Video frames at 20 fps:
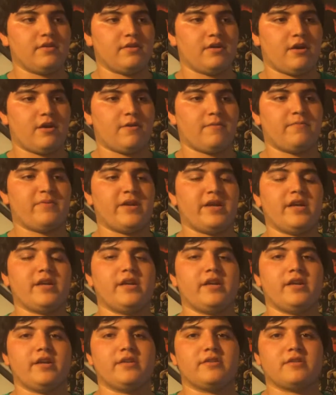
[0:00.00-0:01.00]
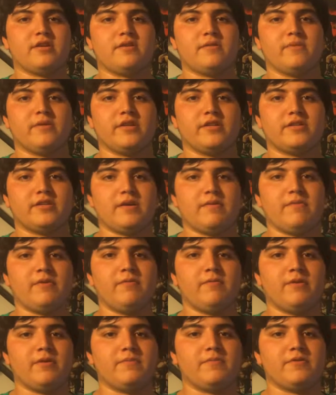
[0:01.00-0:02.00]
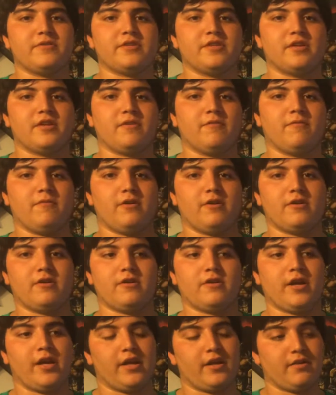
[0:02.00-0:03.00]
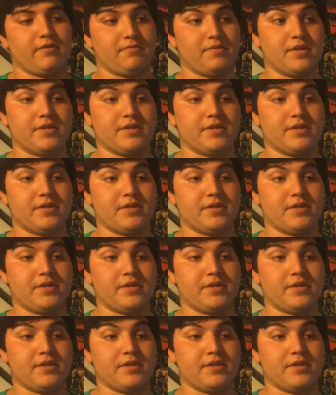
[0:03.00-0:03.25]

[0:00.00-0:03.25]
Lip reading: our planet is covered in 71% of water and